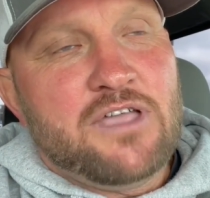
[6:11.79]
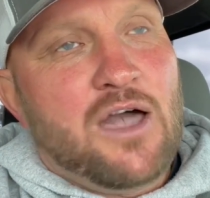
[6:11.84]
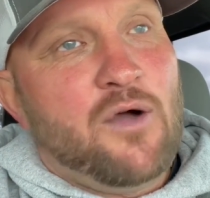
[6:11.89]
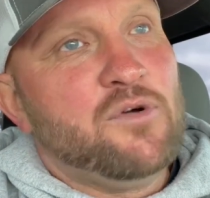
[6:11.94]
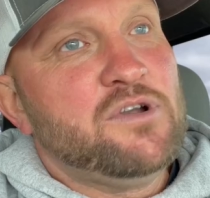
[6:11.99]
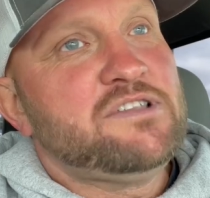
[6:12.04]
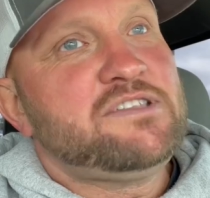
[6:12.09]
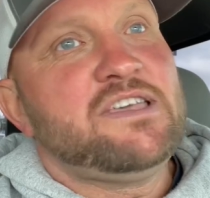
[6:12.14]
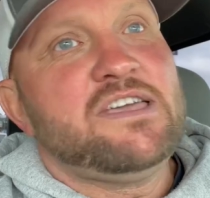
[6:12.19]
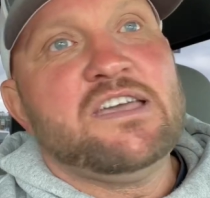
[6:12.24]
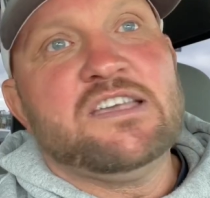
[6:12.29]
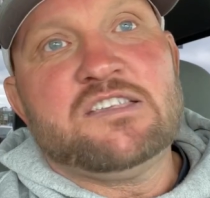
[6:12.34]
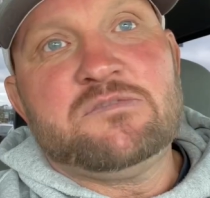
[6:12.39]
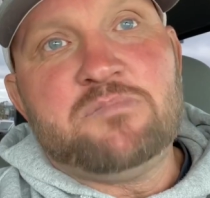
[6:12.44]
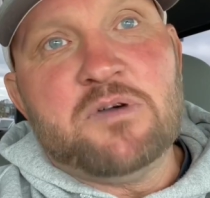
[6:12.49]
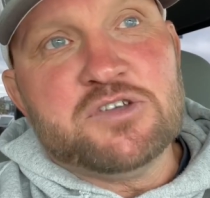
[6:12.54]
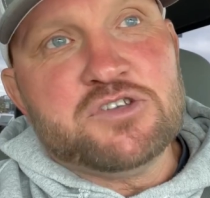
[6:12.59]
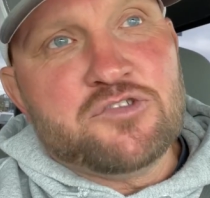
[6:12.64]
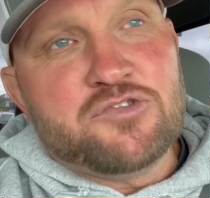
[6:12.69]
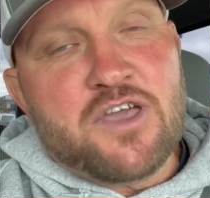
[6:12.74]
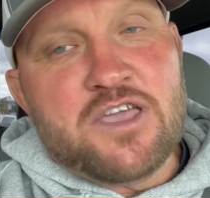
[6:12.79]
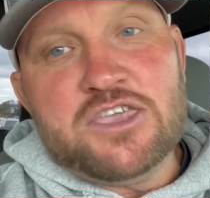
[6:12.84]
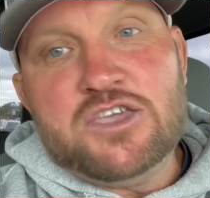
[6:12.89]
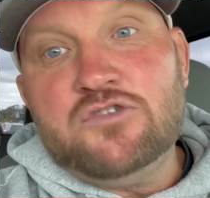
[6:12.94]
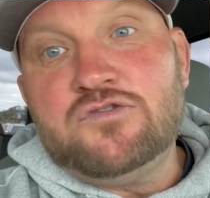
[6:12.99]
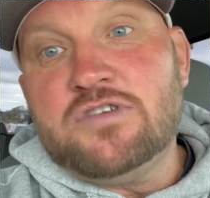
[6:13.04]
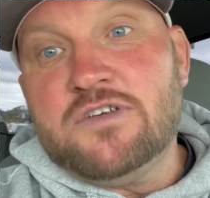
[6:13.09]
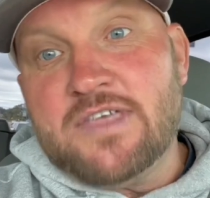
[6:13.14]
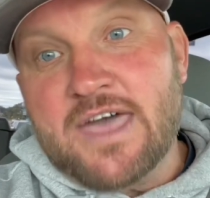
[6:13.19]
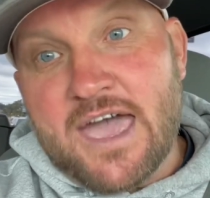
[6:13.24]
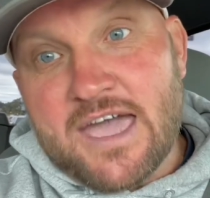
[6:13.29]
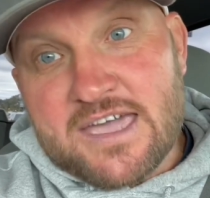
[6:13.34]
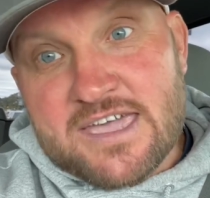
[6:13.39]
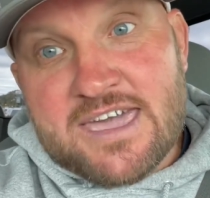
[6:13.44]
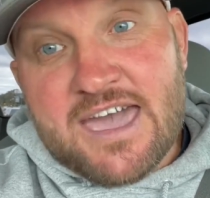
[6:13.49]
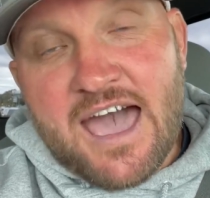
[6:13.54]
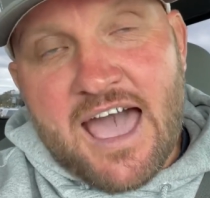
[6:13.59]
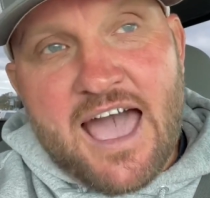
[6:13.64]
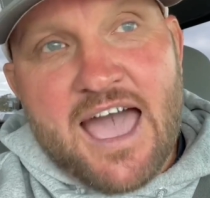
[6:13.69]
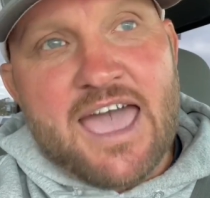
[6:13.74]
I want to say a special thank you to that
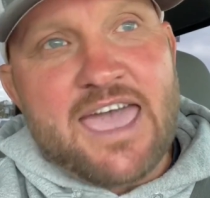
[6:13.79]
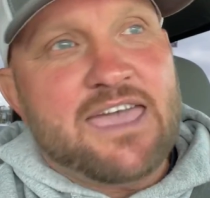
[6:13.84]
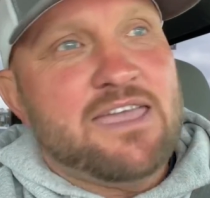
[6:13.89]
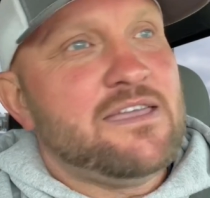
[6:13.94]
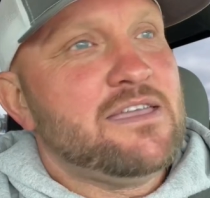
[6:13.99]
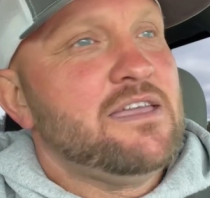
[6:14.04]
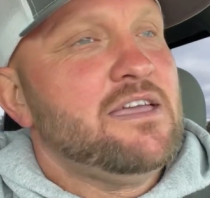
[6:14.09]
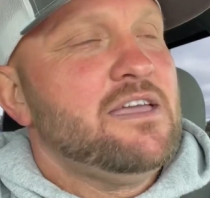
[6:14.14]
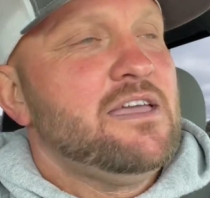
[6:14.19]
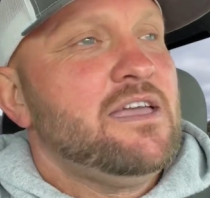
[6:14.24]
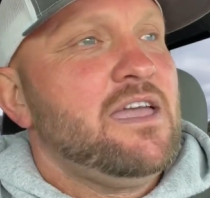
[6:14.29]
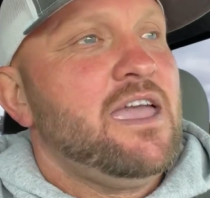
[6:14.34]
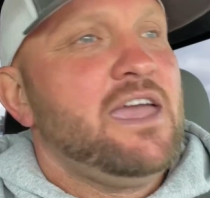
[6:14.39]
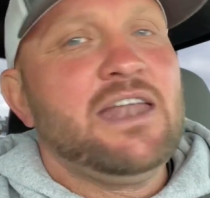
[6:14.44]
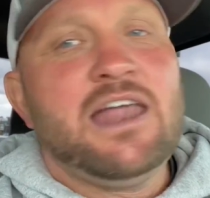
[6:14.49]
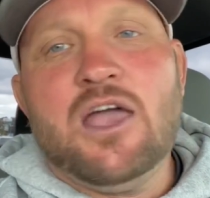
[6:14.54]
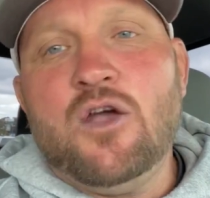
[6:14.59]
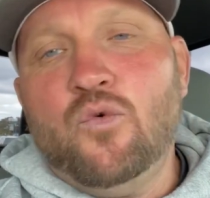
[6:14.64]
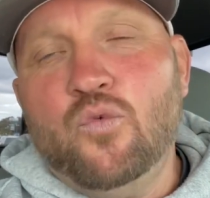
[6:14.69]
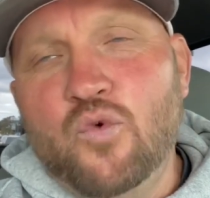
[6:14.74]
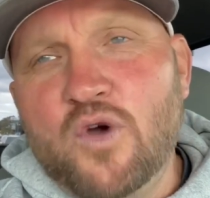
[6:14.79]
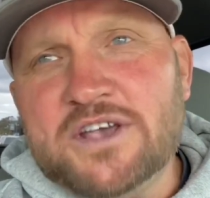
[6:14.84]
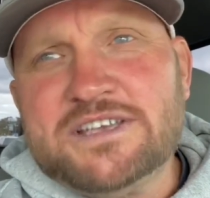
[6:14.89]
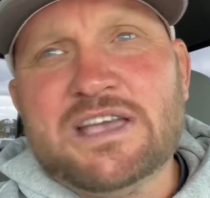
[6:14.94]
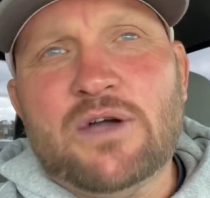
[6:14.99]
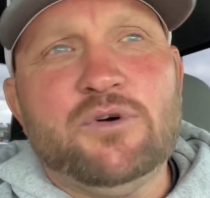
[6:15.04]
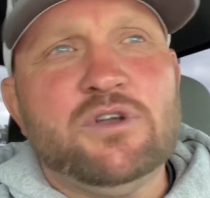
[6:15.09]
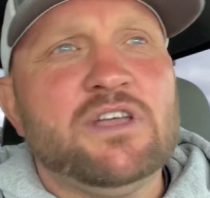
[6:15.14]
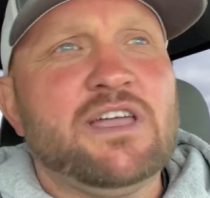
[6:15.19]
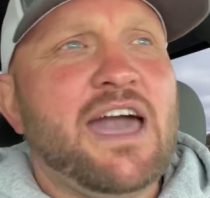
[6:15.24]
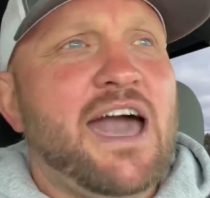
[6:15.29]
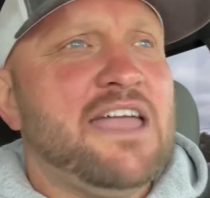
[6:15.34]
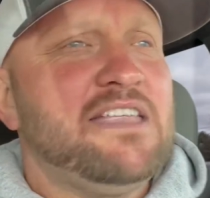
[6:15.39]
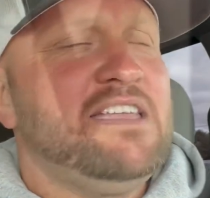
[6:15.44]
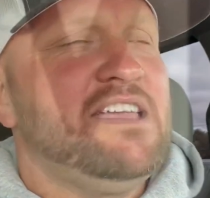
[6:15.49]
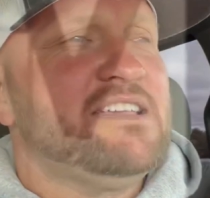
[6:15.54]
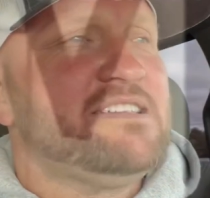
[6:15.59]
guy. And I wish I would have gotten his